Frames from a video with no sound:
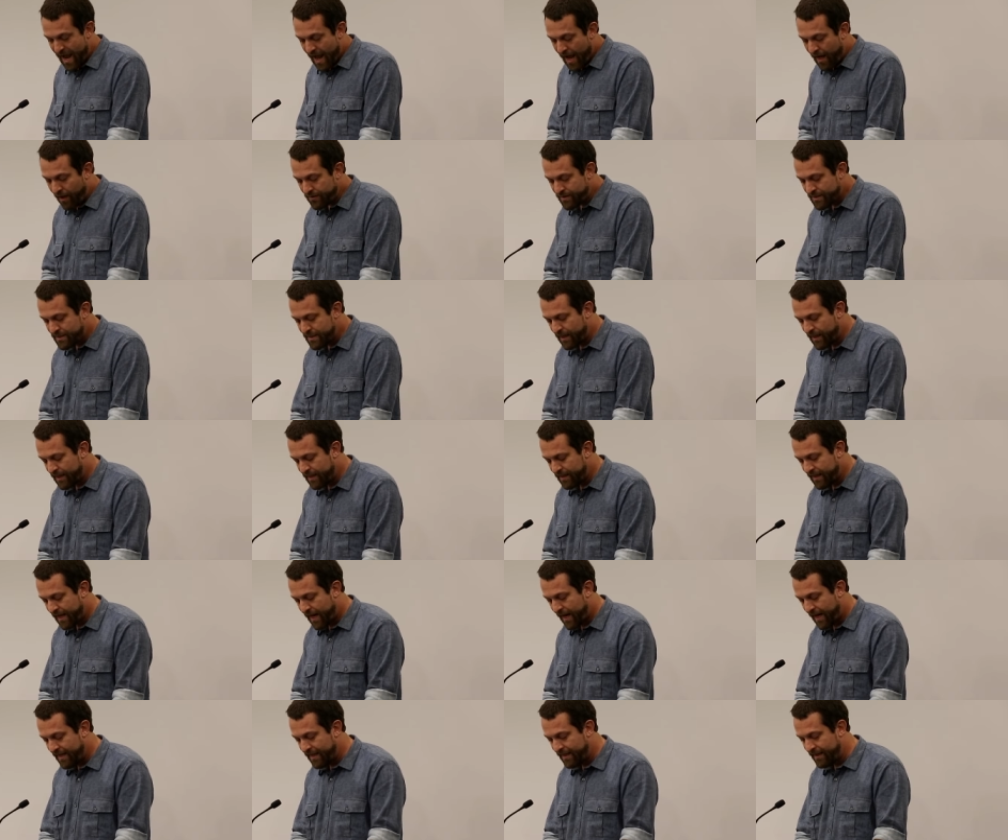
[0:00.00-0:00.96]
Outside,
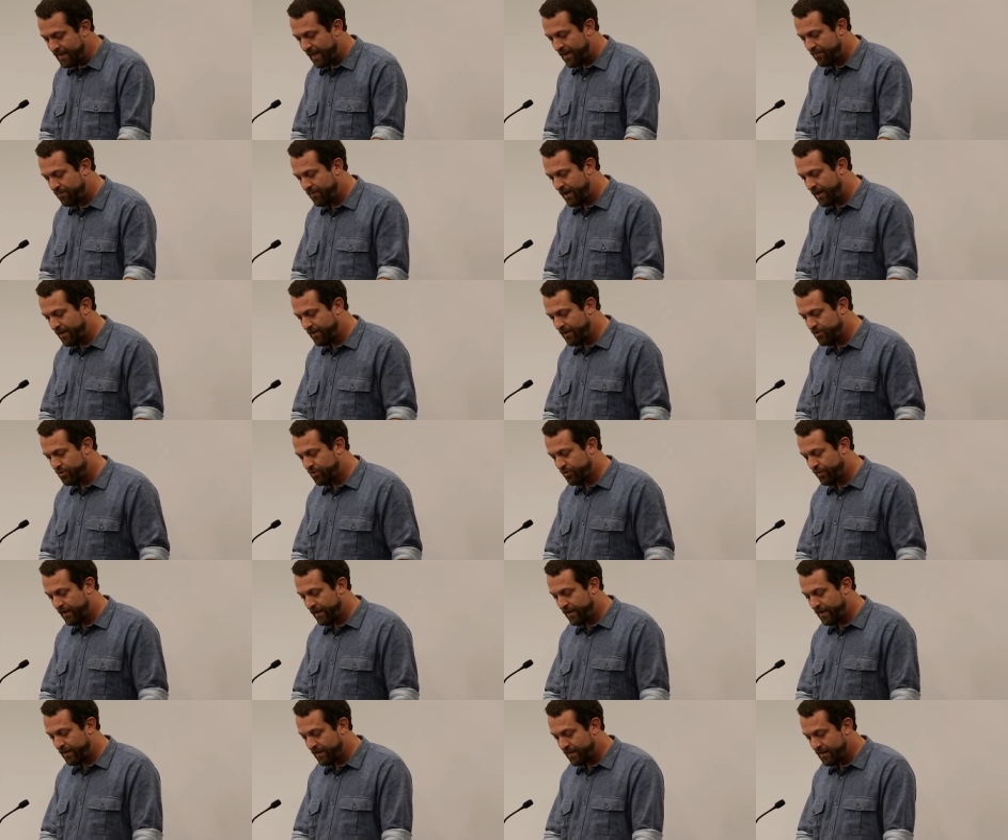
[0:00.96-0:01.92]
Katie led me on the
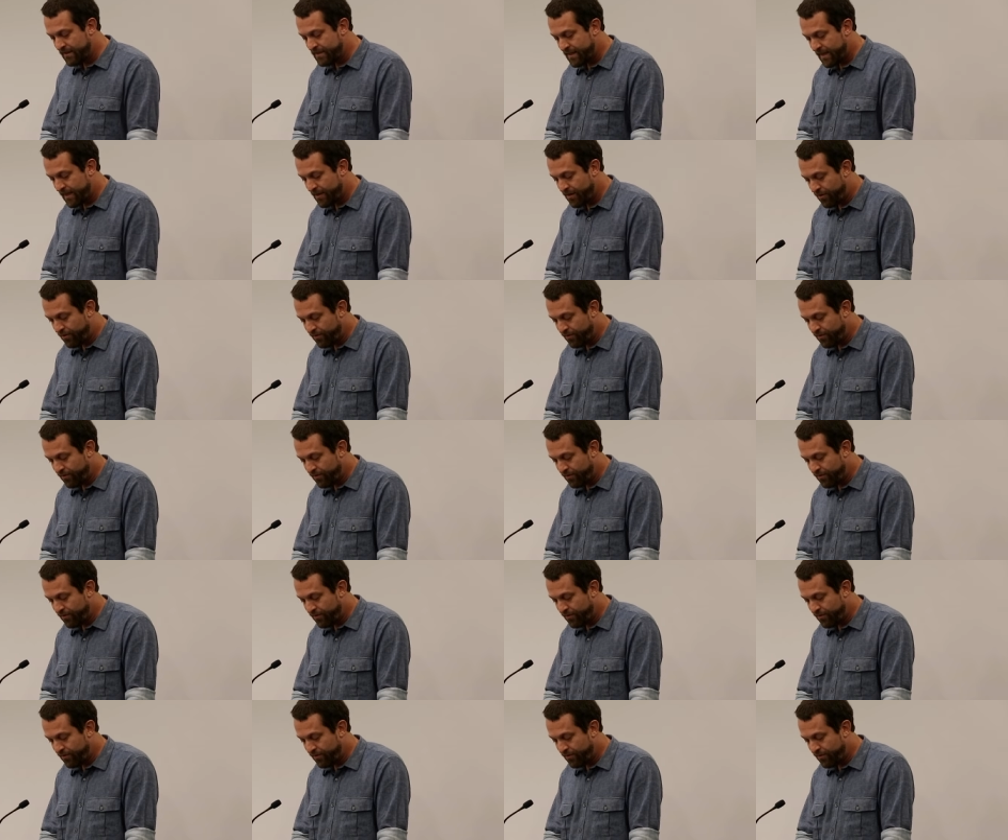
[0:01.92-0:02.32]
trails I'd